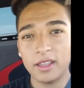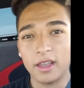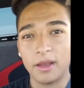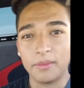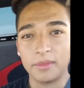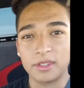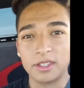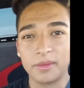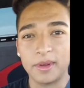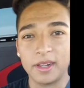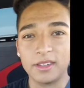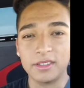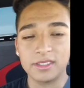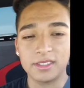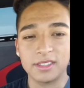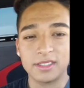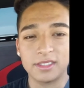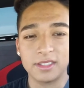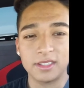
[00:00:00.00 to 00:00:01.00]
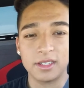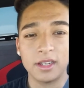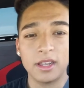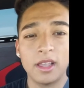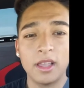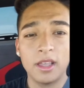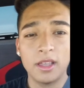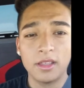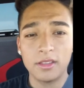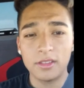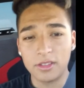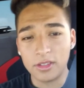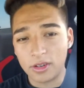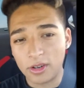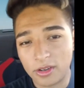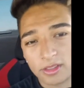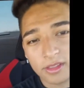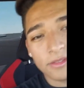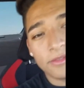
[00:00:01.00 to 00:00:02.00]
I'm gonna tell my little sister to
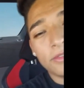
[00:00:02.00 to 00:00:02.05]
hold the